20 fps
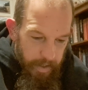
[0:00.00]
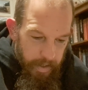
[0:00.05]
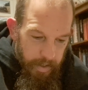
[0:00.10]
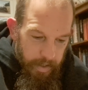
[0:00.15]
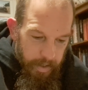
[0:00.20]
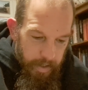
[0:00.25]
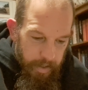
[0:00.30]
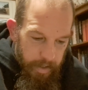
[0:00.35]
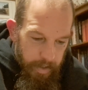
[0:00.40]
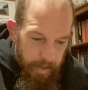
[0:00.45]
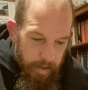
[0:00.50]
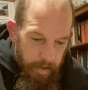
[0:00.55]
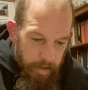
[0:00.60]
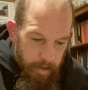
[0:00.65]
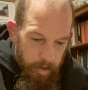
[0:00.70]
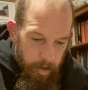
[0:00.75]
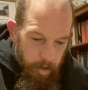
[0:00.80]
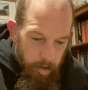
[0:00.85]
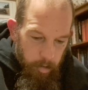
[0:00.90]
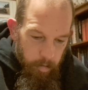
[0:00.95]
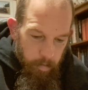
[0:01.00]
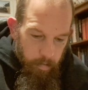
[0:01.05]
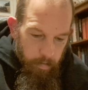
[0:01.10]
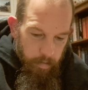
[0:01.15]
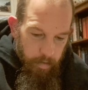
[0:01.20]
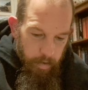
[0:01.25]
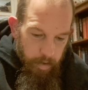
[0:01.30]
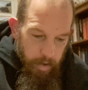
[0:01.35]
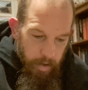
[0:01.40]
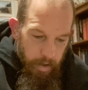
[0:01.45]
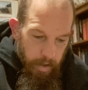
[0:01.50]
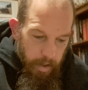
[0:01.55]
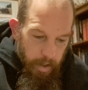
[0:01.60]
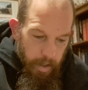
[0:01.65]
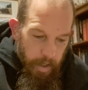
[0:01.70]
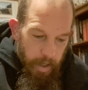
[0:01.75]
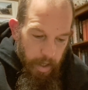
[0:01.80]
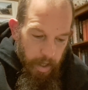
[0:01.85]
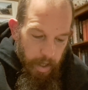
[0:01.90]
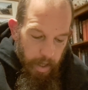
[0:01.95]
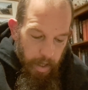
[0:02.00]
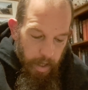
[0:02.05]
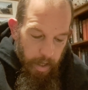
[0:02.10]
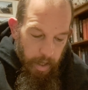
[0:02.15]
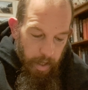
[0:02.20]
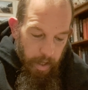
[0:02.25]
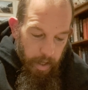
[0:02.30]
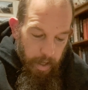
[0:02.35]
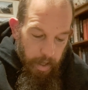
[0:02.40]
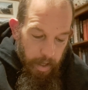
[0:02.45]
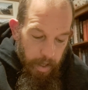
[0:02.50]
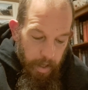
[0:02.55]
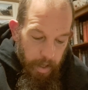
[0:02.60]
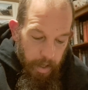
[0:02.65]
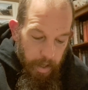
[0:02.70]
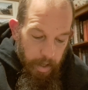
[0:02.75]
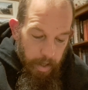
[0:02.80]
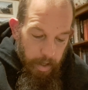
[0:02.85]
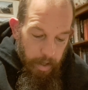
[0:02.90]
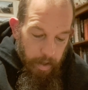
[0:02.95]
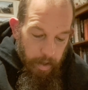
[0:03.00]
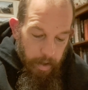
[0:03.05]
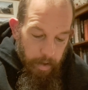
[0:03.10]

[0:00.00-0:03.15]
Nothing is said.